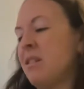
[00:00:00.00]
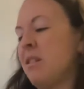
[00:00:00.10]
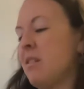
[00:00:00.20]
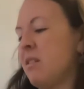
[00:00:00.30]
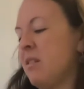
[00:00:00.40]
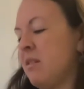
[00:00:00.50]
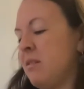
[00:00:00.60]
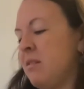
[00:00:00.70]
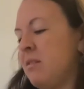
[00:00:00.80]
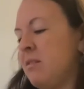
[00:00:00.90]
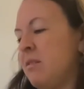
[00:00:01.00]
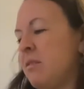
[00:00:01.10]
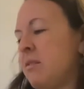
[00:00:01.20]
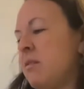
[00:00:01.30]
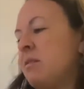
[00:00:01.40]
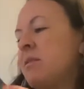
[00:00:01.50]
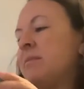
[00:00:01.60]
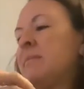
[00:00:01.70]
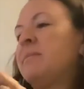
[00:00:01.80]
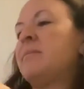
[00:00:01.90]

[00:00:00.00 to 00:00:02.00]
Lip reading: [no speech]